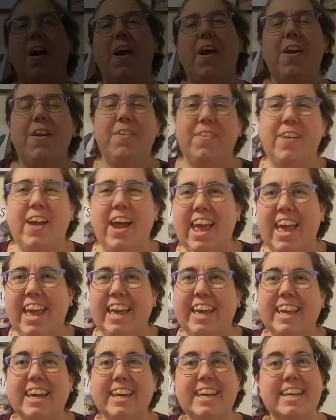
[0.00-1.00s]
All
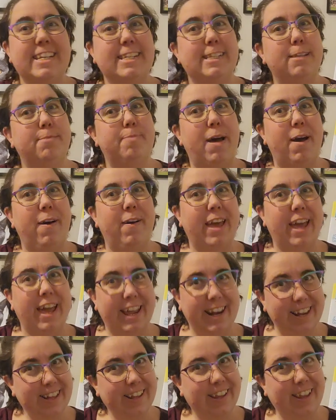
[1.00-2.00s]
right, it is about
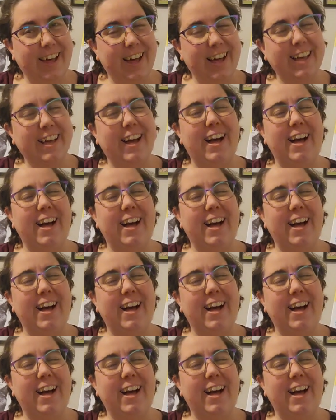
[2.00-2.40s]
8 o'clock